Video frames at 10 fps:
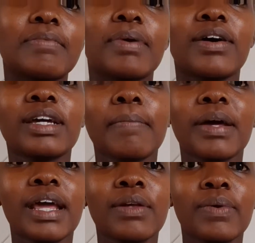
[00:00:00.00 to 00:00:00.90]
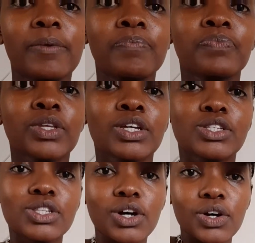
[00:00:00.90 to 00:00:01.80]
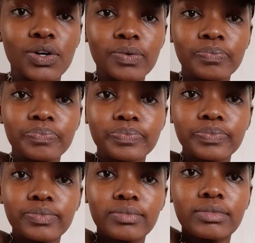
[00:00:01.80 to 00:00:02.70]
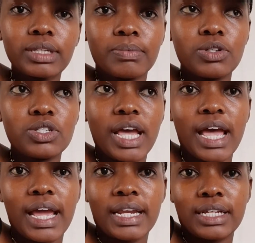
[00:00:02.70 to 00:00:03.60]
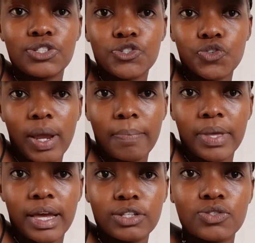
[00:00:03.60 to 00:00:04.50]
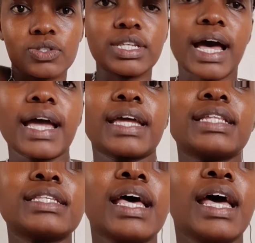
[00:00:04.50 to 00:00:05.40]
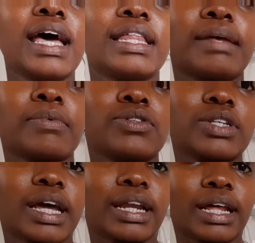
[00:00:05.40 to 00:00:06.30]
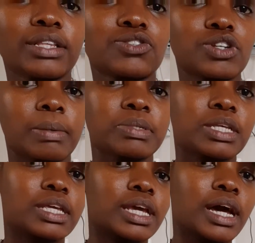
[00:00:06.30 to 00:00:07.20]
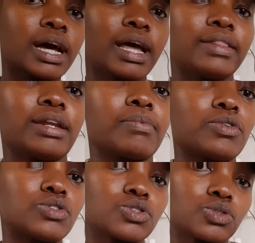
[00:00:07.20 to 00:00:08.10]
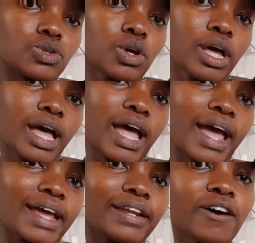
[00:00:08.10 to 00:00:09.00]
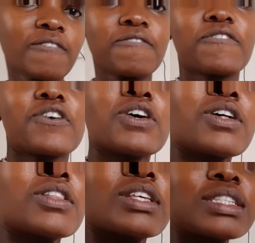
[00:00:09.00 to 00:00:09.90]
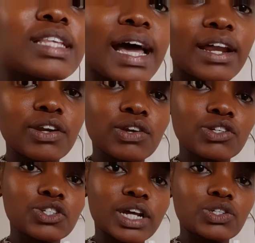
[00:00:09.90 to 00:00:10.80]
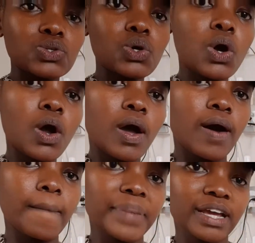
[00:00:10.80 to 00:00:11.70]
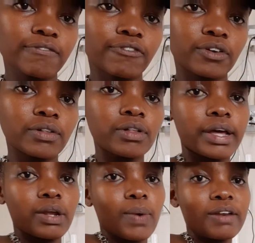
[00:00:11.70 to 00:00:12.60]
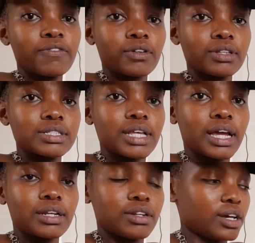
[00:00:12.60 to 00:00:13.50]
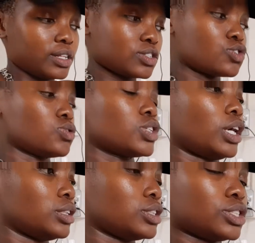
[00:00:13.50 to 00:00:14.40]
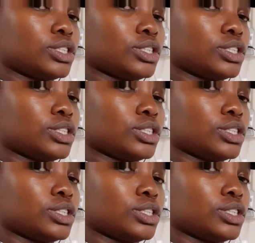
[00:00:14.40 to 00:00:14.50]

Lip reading: Okay, but anyway, so I'm going to add a strap here to tie it, and then I'm going to add other straps here, and then I'm going to add a frill this side. I don't know, should I do a pink frill and a white frill this side? No, that's too childish.